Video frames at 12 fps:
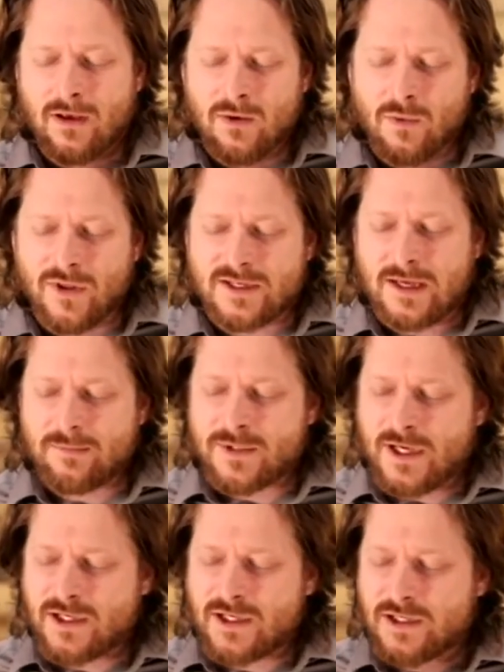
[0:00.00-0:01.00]
When the
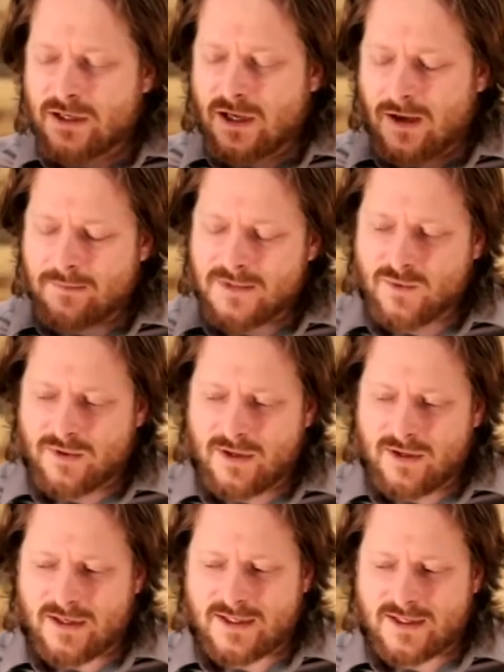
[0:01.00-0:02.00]
temptation comes
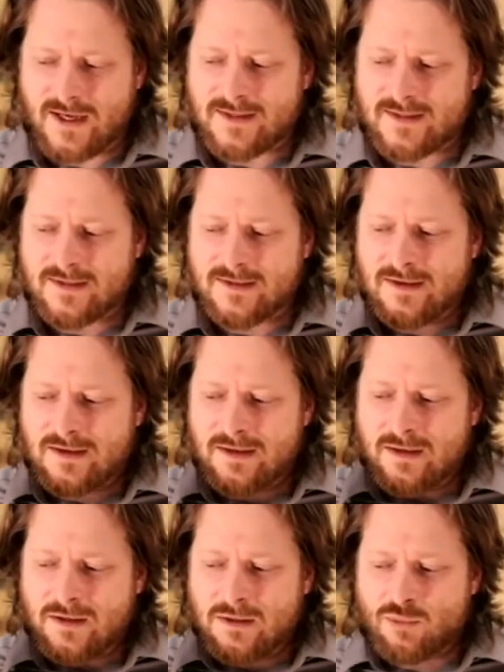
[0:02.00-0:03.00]
within the test,
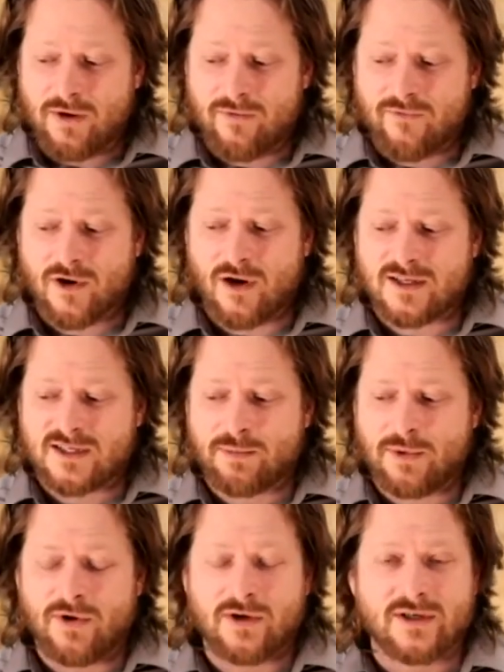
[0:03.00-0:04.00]
pray for God's
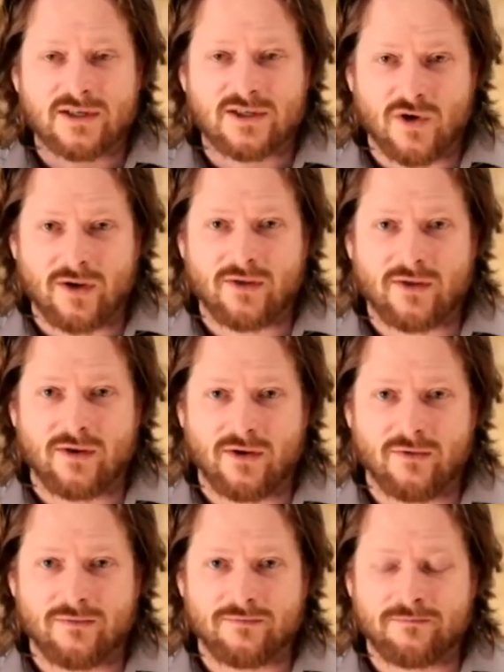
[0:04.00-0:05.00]
Spirit to strengthen
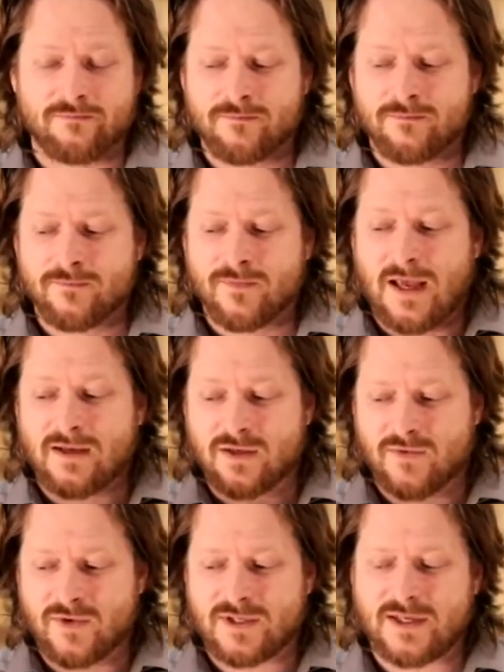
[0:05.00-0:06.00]
you and
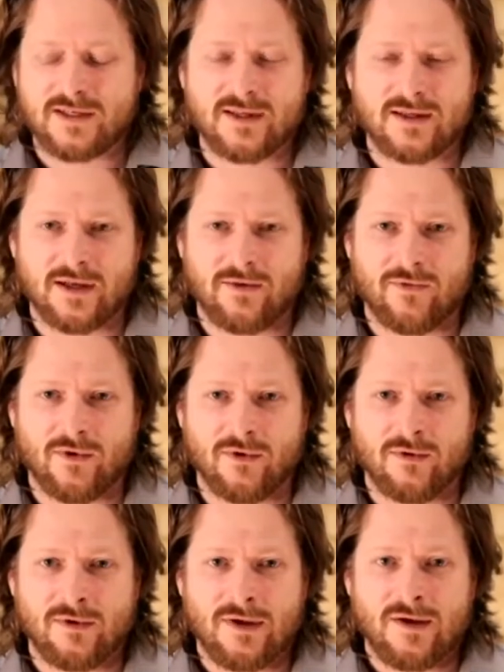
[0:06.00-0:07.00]
to resist the devil
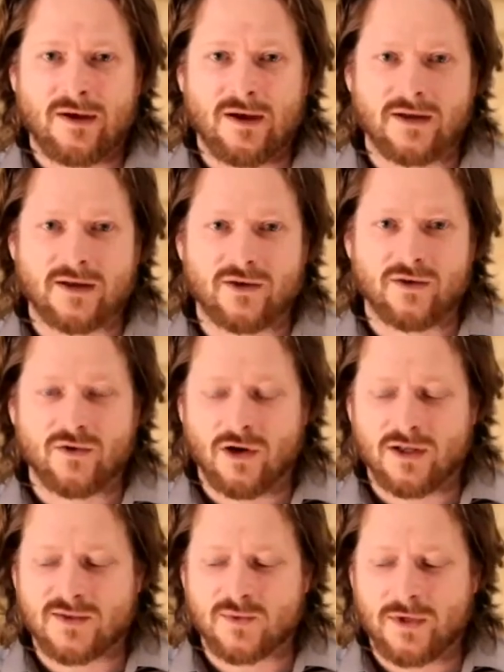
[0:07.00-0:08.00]
and to do
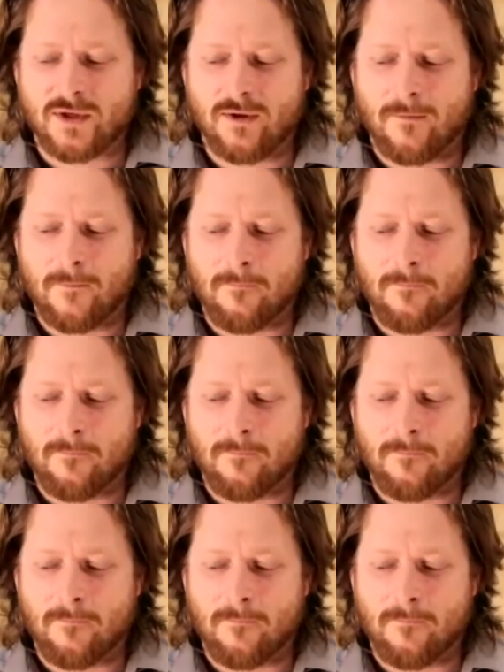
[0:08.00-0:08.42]
God's will.